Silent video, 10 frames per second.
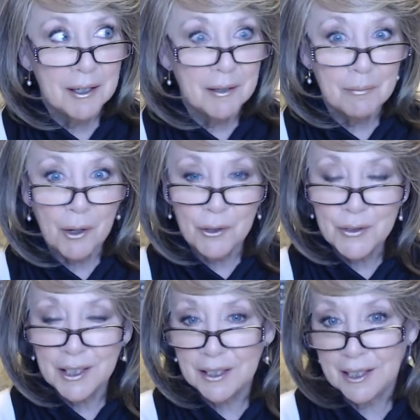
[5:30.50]

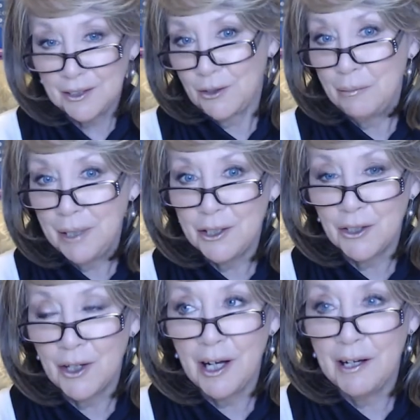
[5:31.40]
posing next to a
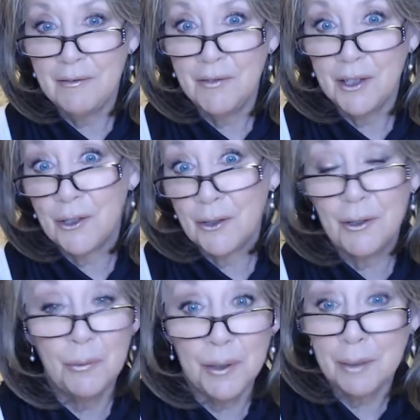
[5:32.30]
picture of the
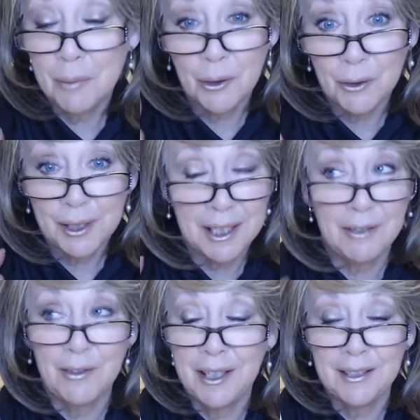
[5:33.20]
girl with the pearl
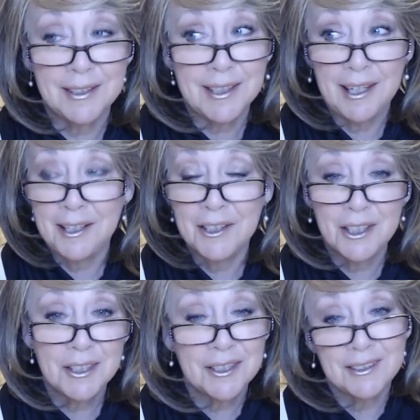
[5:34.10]
earrings and it
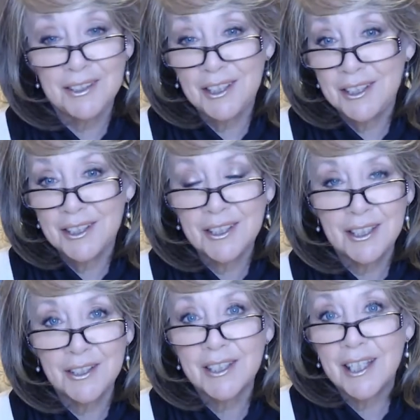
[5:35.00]
just she just
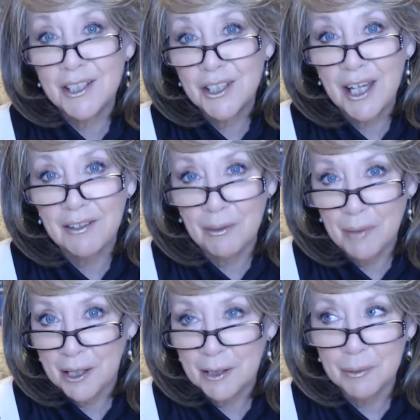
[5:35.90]
does such a
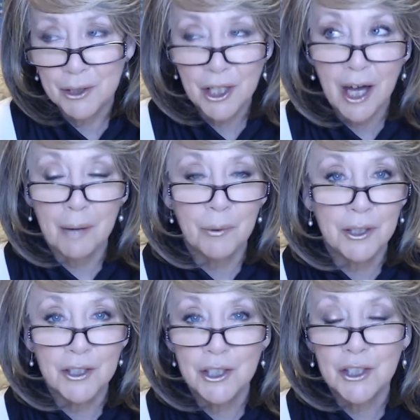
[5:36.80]
remarkable job
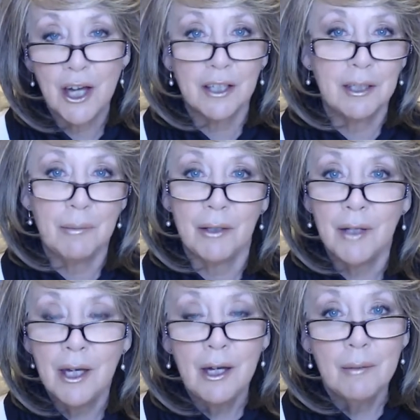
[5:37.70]
whether she's talking about
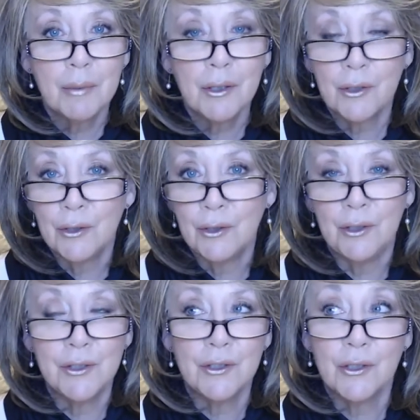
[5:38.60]

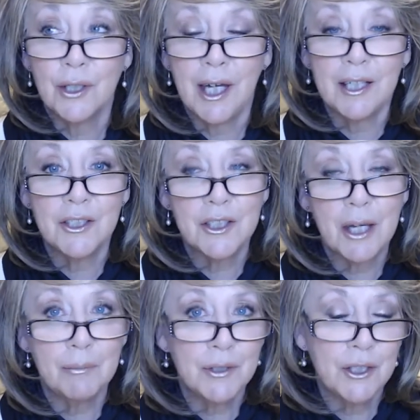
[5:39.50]
pearls or like
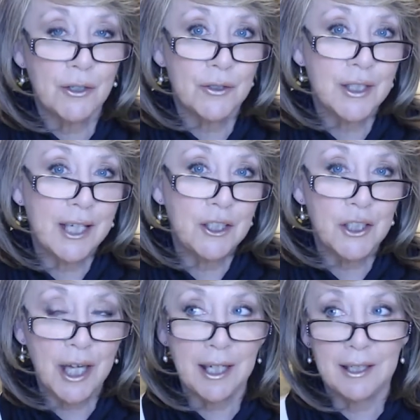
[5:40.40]
gemstones like
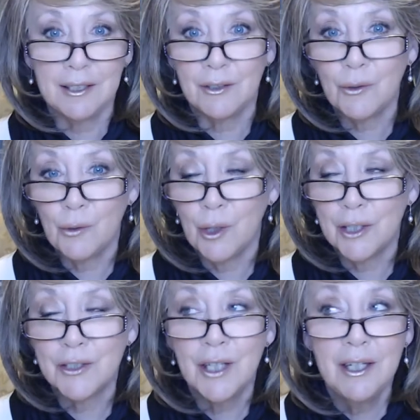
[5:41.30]
jade and
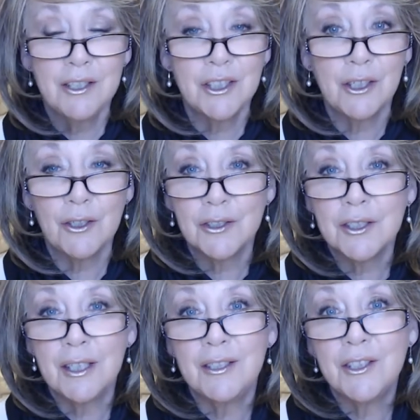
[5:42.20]
quartz she goes
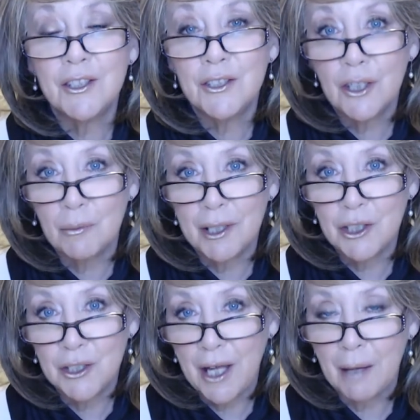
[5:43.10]
into so
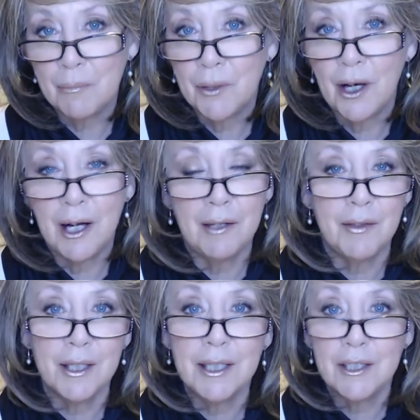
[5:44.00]
much depth on
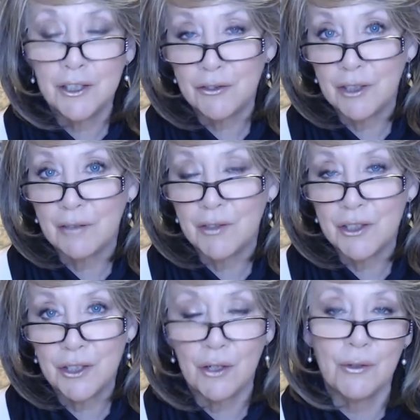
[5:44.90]
the history of the
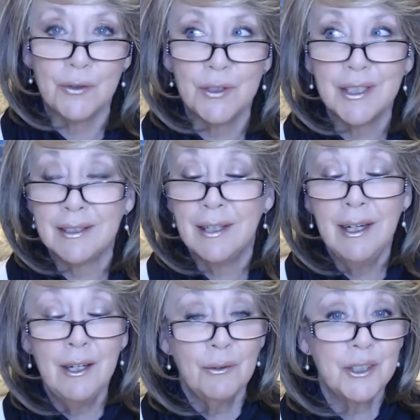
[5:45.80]
stones and
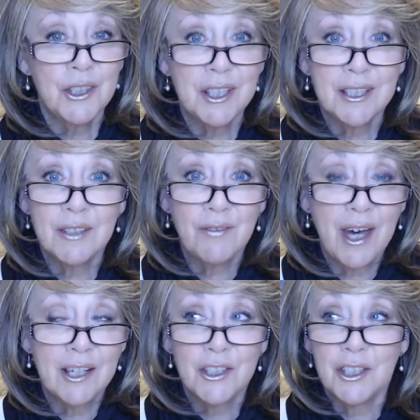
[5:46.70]
when she does
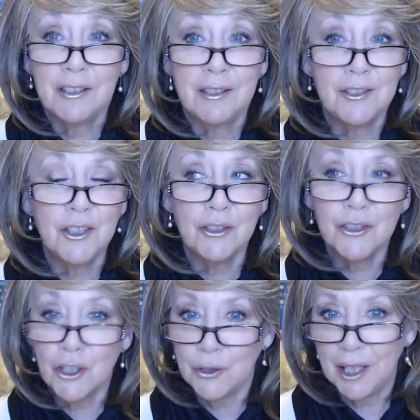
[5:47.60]
fashion and she'll
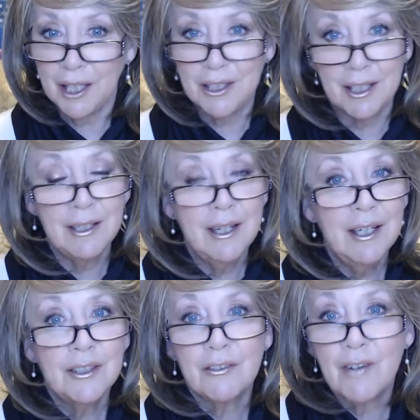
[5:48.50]
show you like the
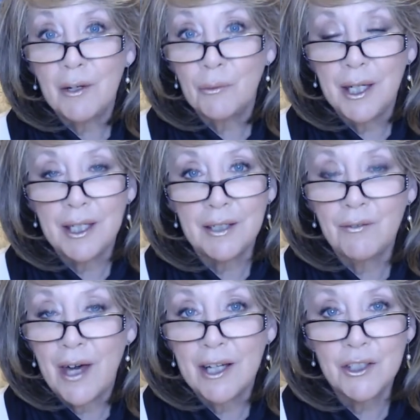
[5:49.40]
the runway
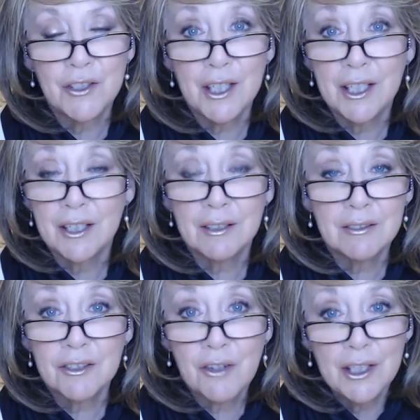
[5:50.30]
fashions that are
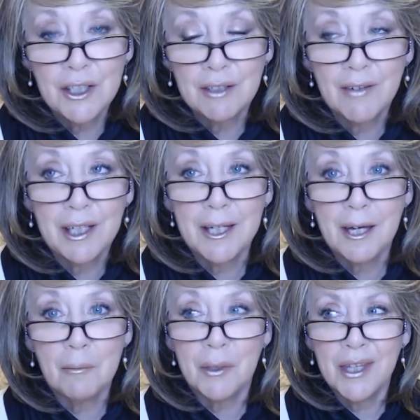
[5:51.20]
trending right
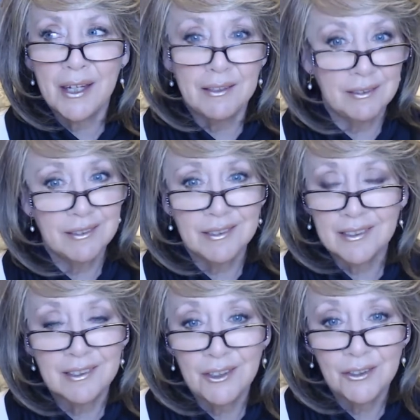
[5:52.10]
now but then
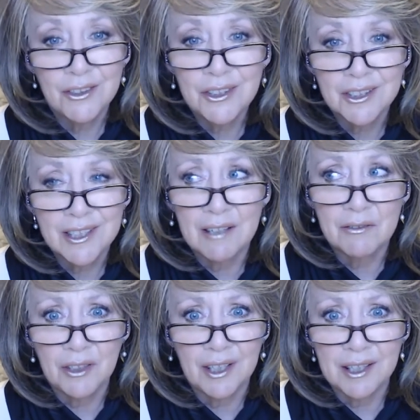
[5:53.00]
you know, those looks aren't
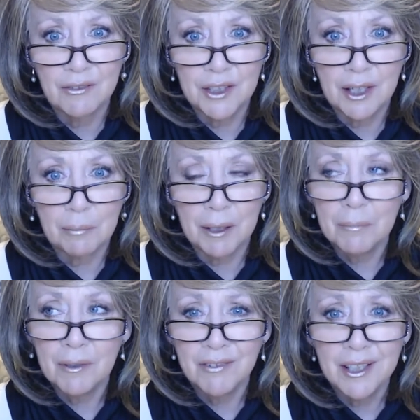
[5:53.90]
for like everyday
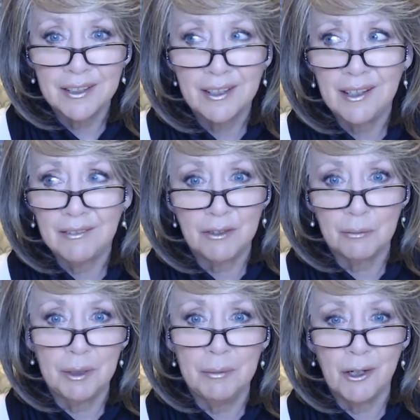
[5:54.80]
people, right? They're like for
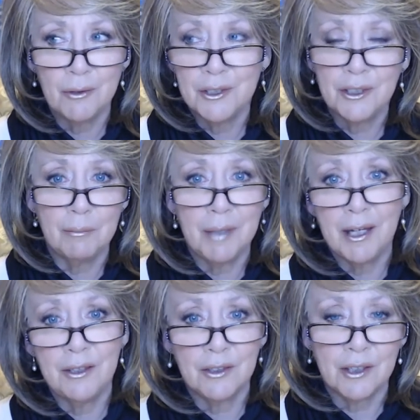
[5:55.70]
people going to the
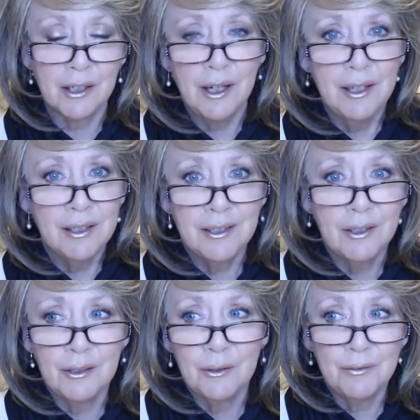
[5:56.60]
Met or, you
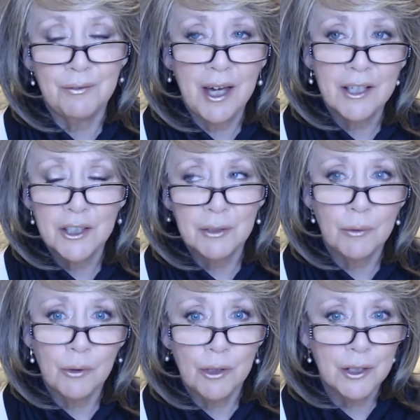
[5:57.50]
know, fashion
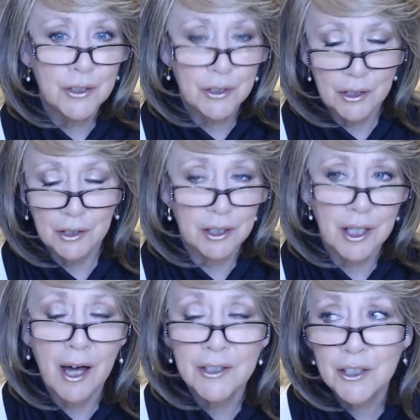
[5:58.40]
awards or the
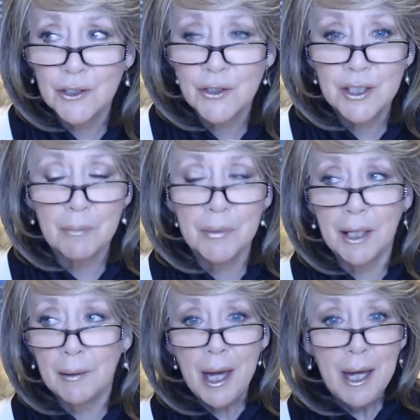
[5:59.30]
Oscars or
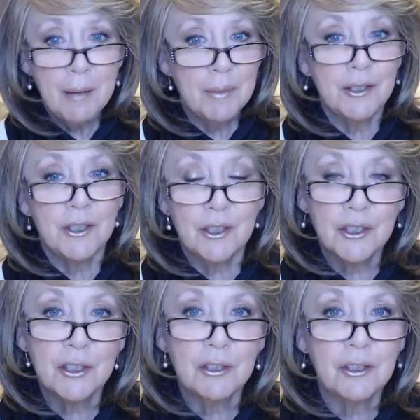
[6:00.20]
something. But, you know,
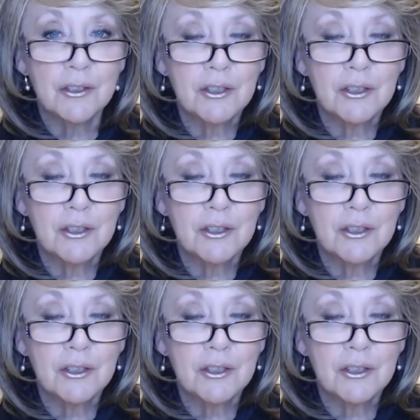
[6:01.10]
she'll